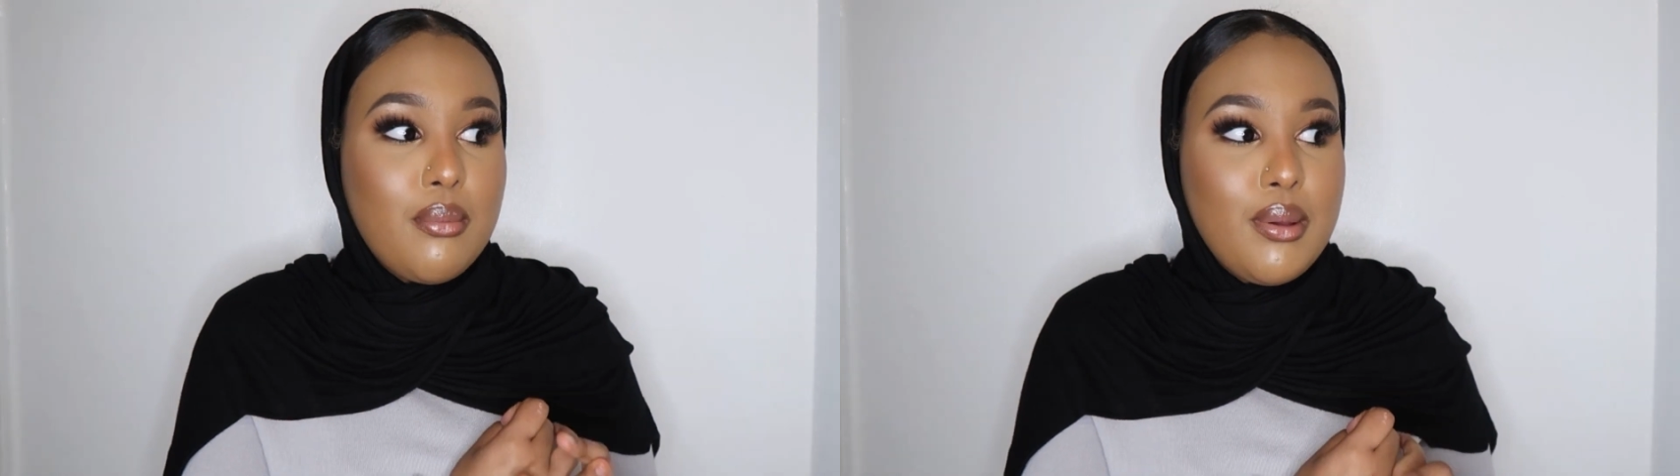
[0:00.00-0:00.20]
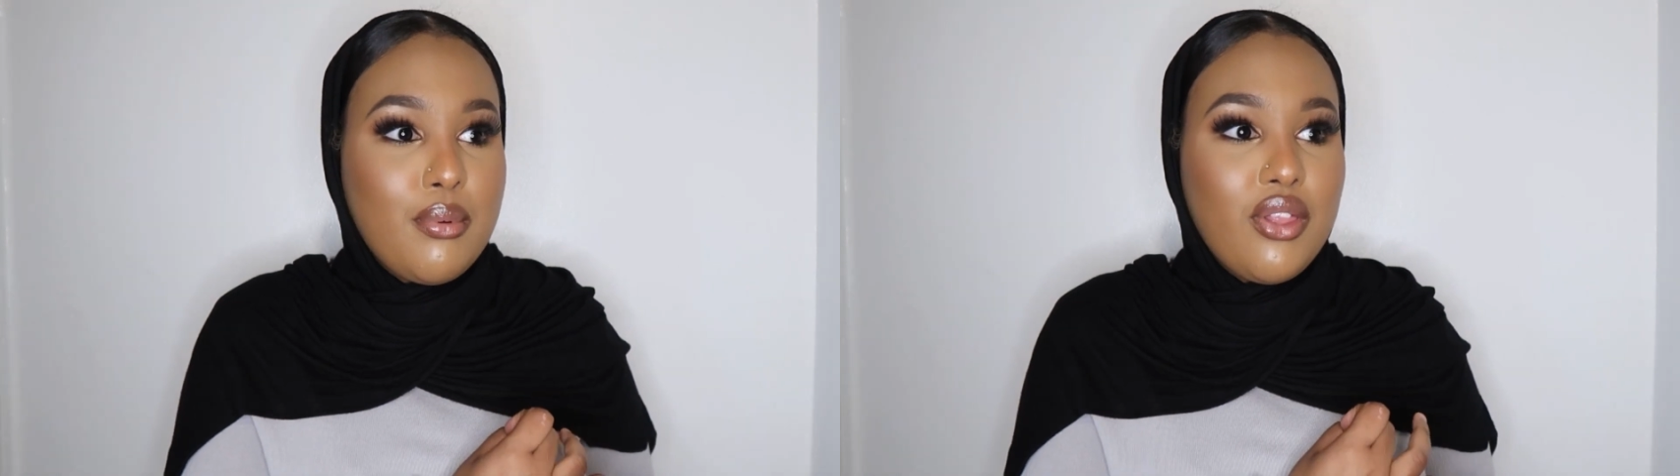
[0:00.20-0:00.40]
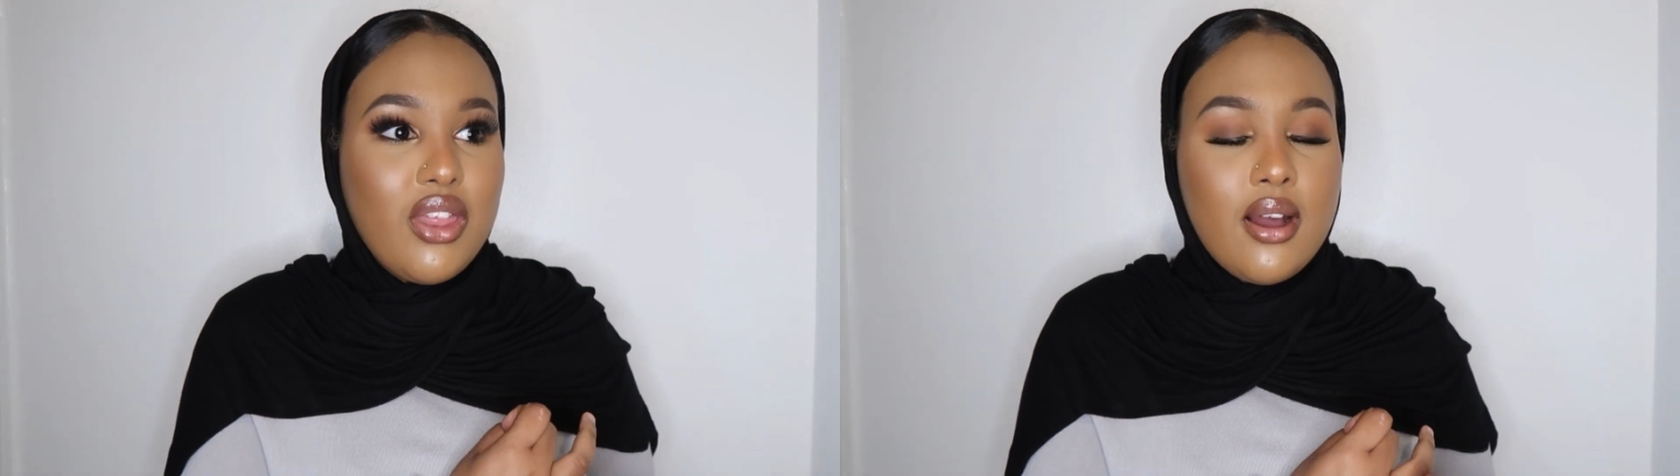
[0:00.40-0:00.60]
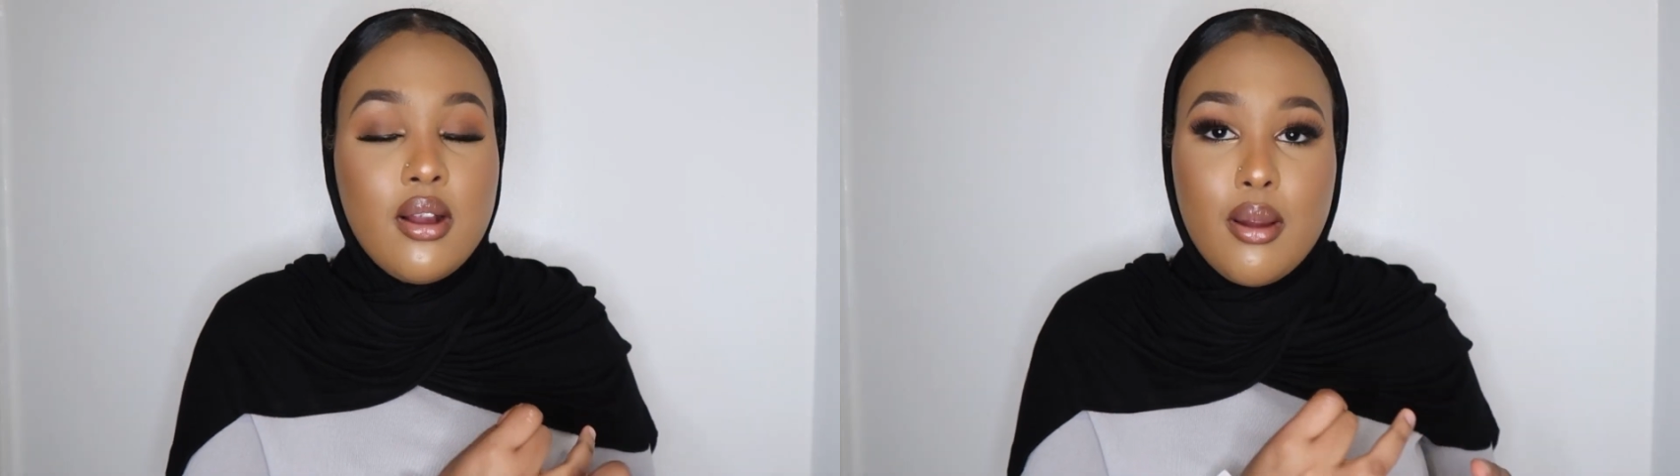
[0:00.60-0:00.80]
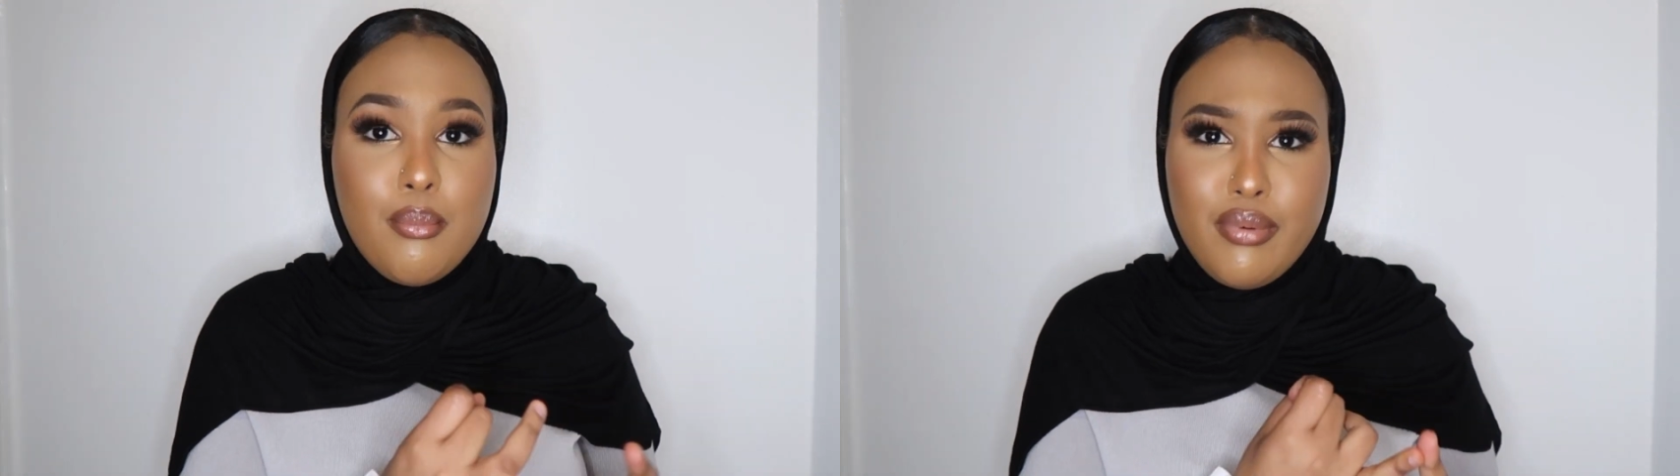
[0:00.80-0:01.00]
people that
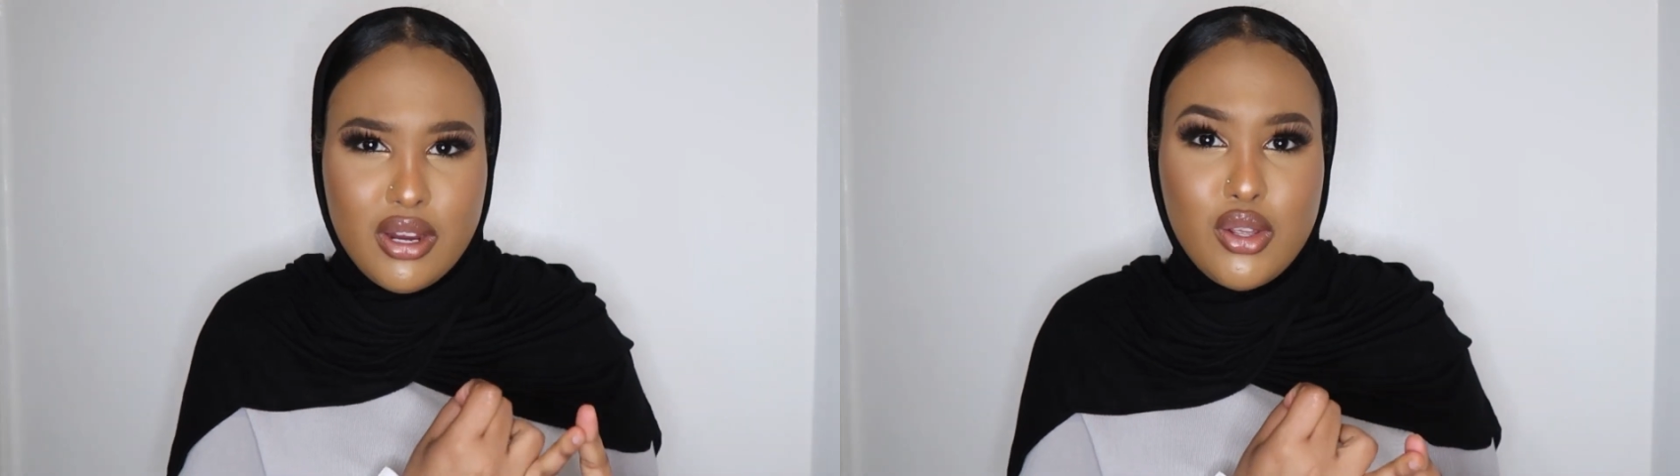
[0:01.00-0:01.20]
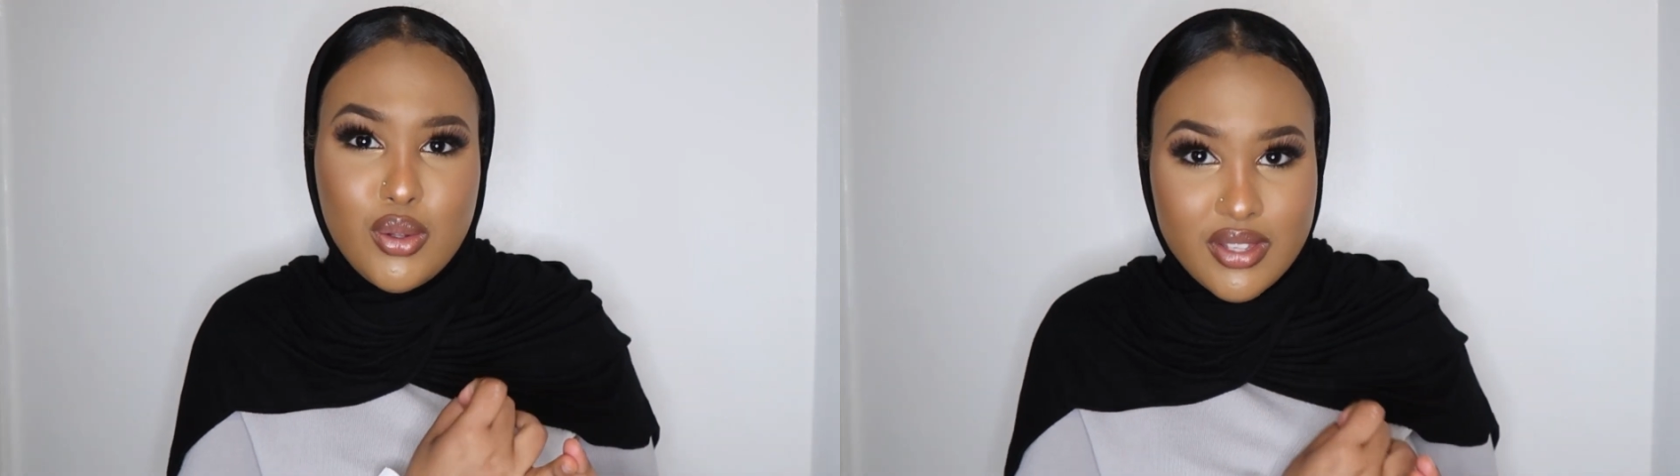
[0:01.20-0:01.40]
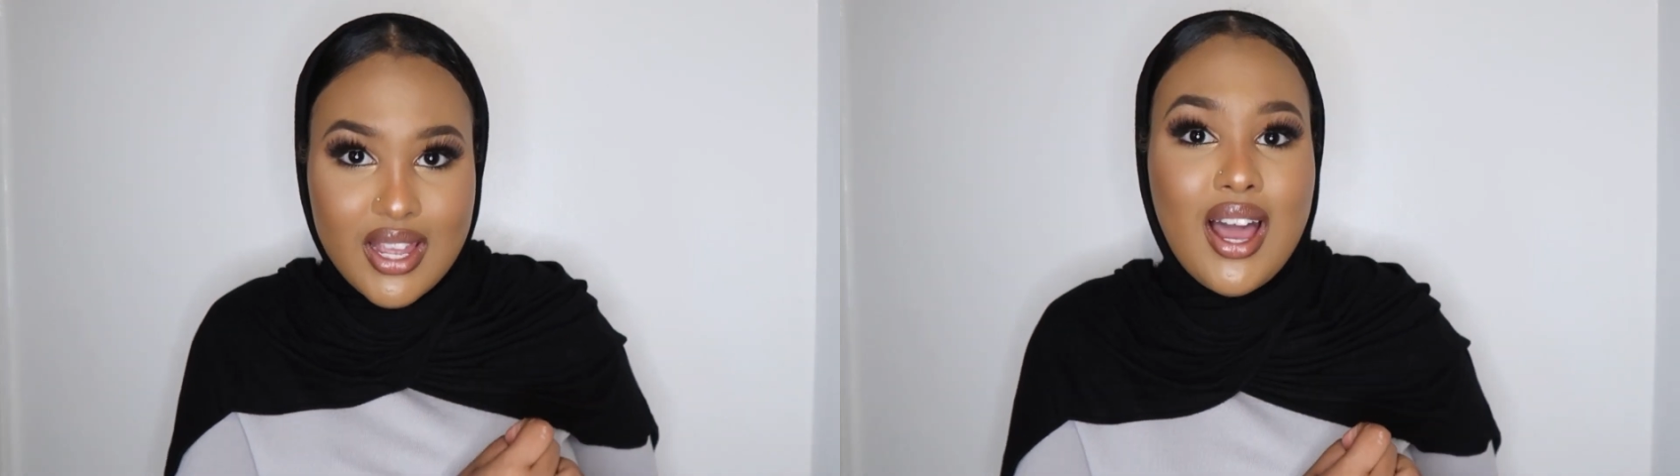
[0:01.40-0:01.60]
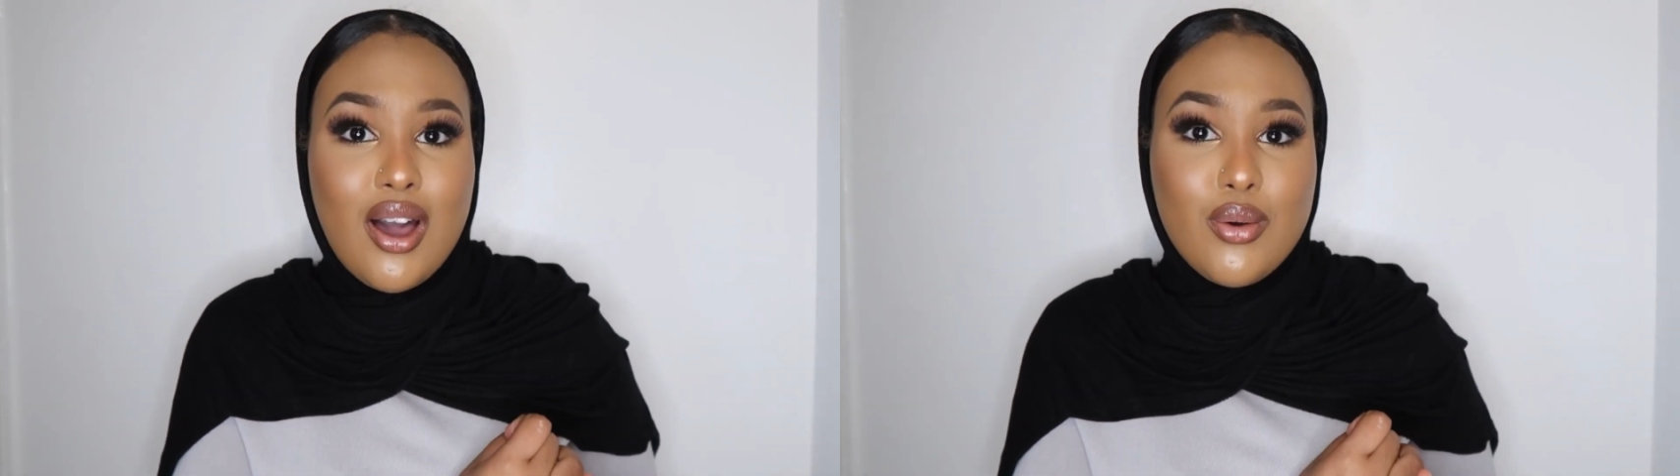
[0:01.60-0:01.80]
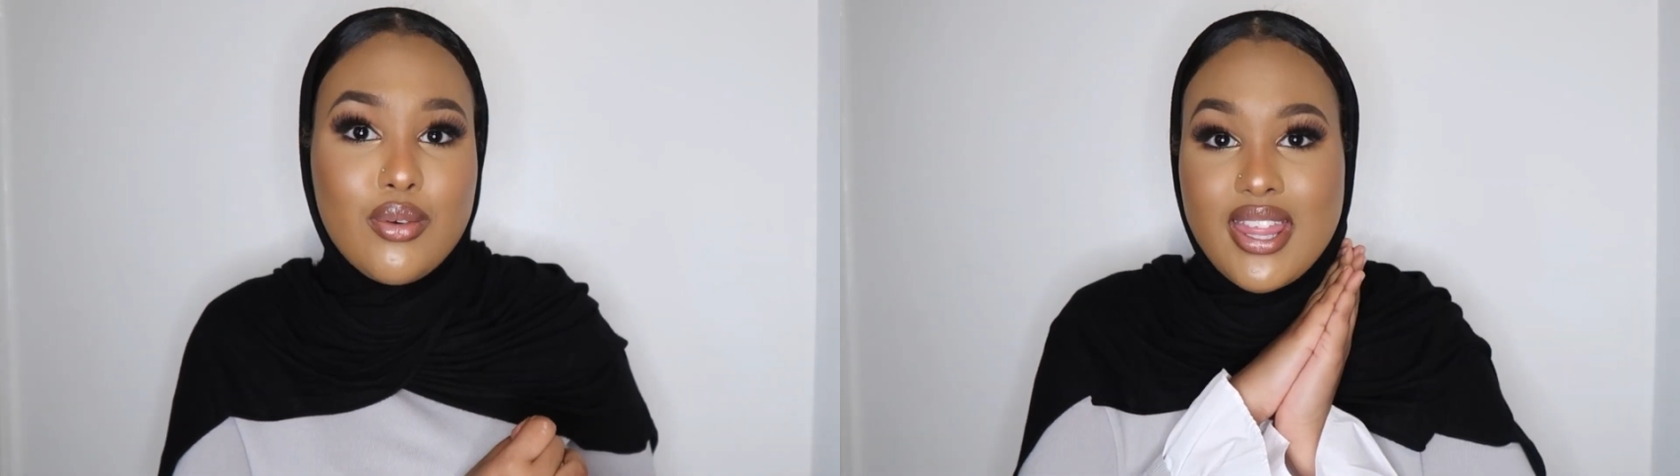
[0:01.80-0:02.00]
bring you down.